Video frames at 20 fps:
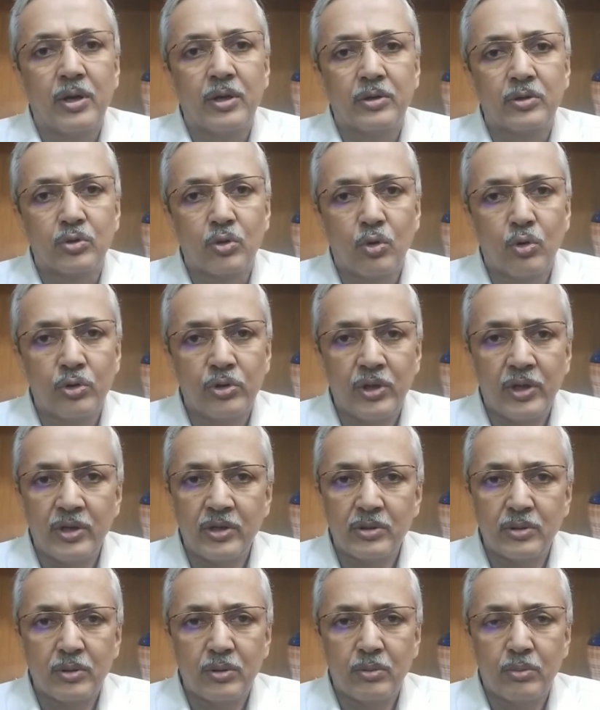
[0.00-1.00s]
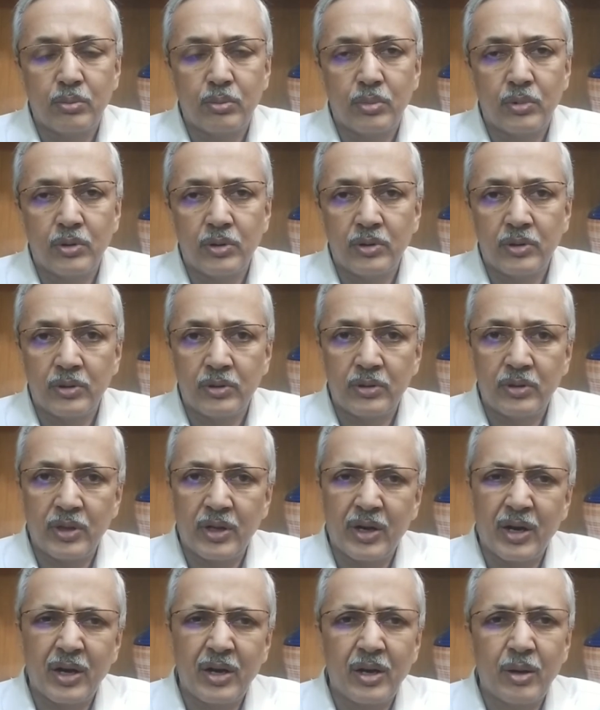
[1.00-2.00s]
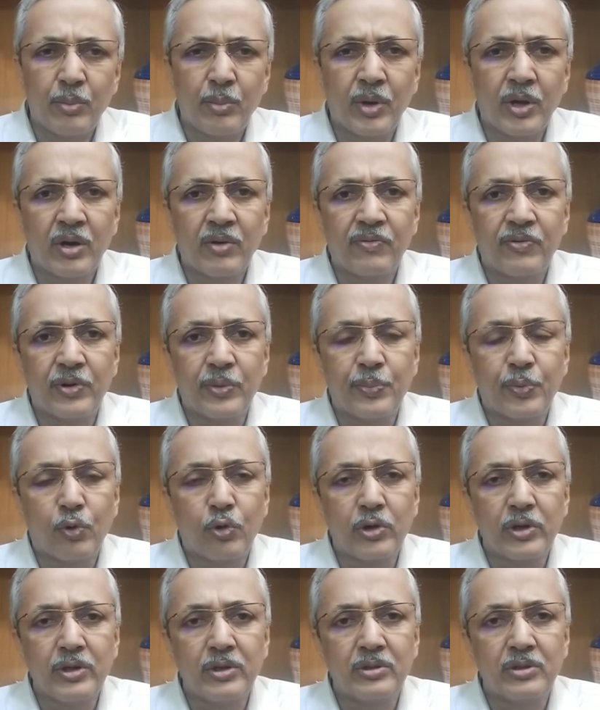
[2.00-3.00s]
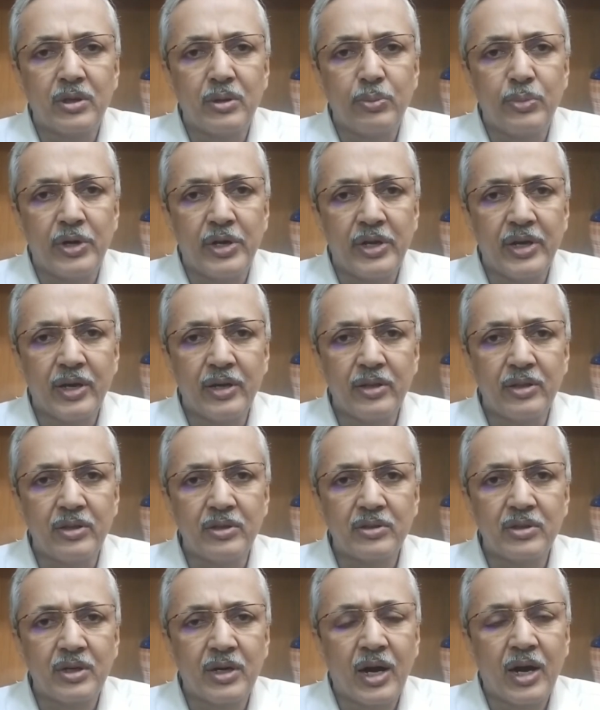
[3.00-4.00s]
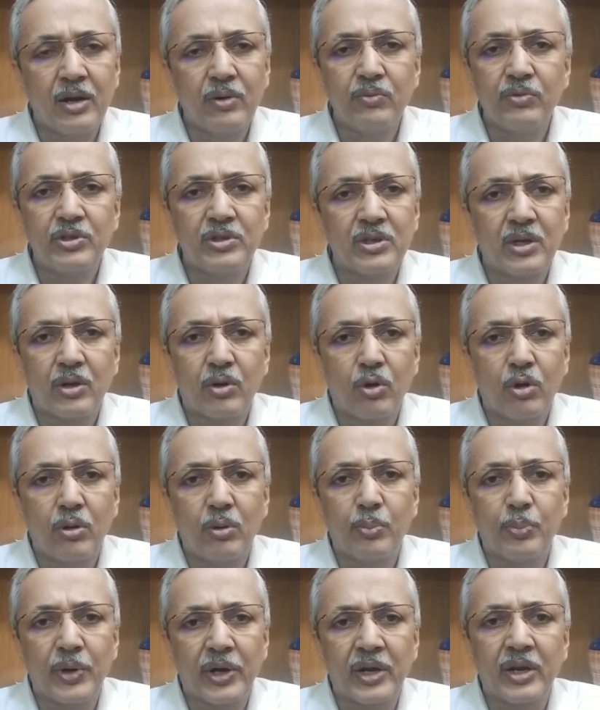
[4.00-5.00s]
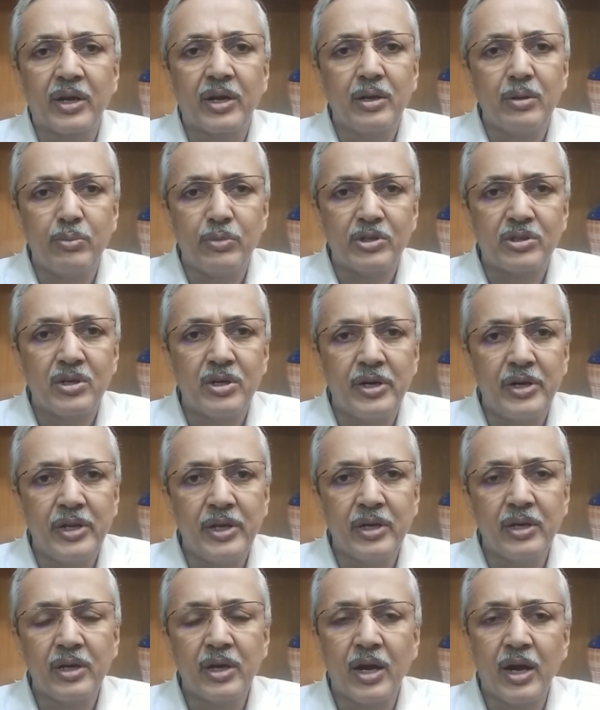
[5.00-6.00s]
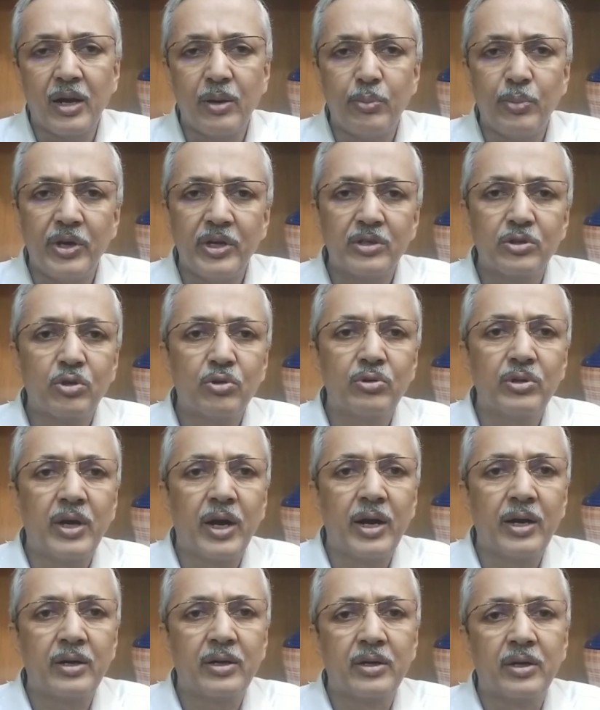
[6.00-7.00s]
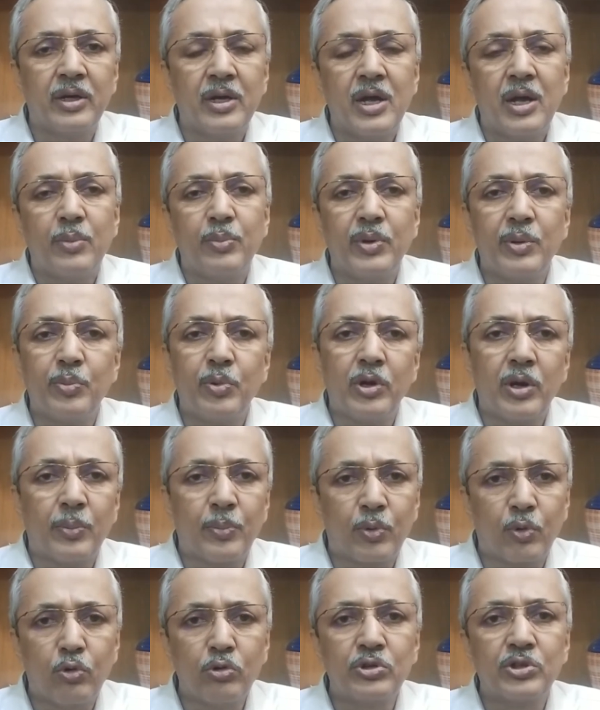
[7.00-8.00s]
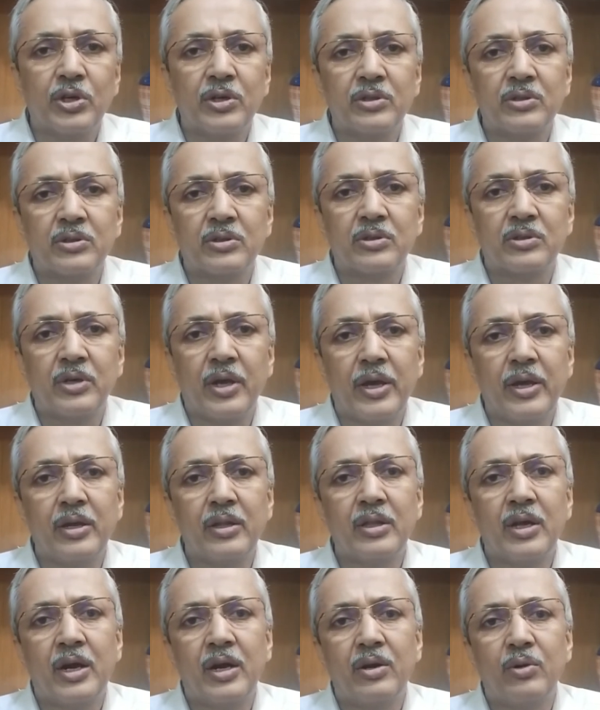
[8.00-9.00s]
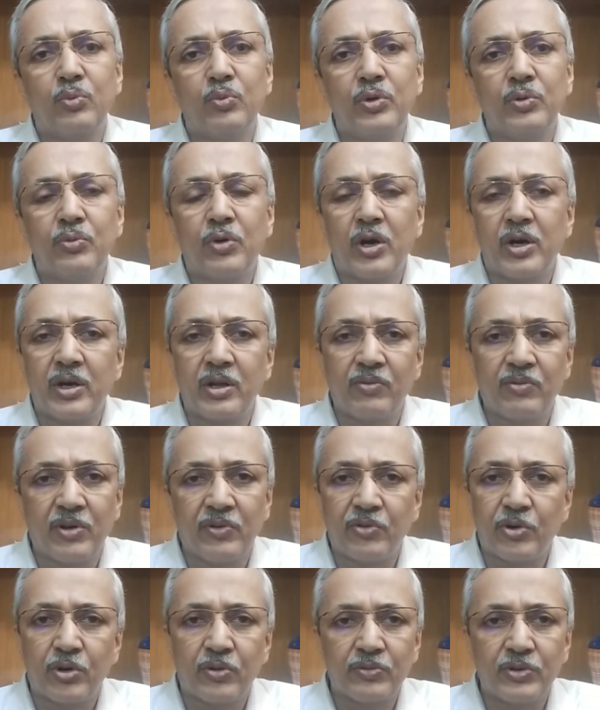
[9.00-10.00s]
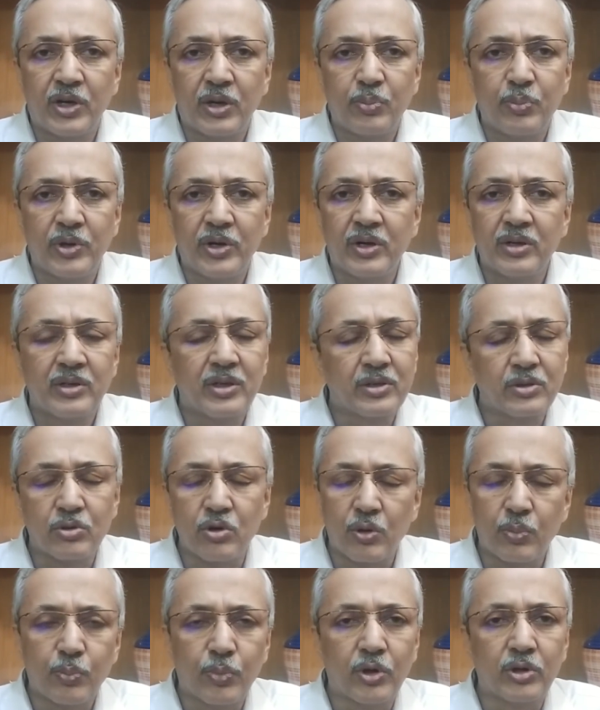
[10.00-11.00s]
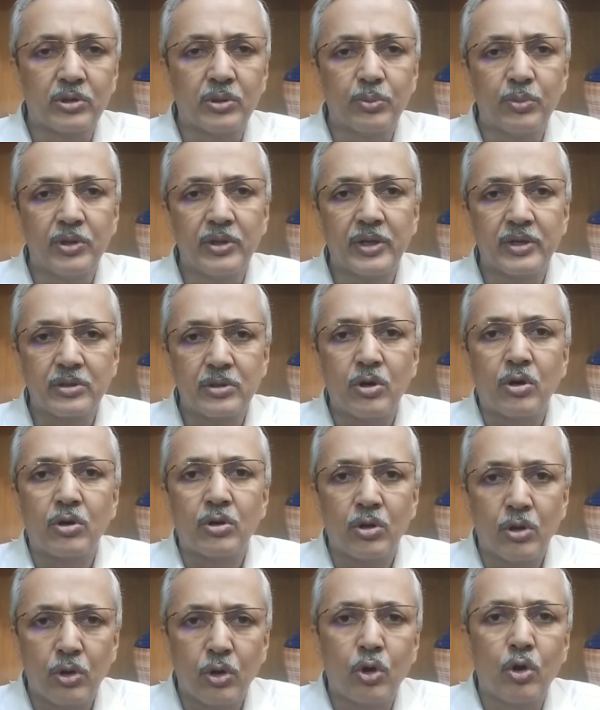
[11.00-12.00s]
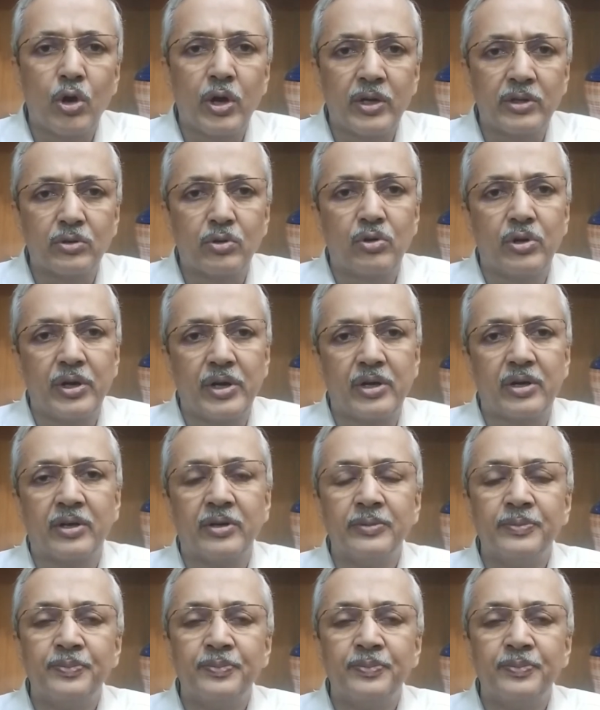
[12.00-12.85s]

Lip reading: So there are number of reportings in media in this regard which are all practically misleading, and based on that people approach us saying that we want a waiver of that period. That's not possible, that's not the law as on date.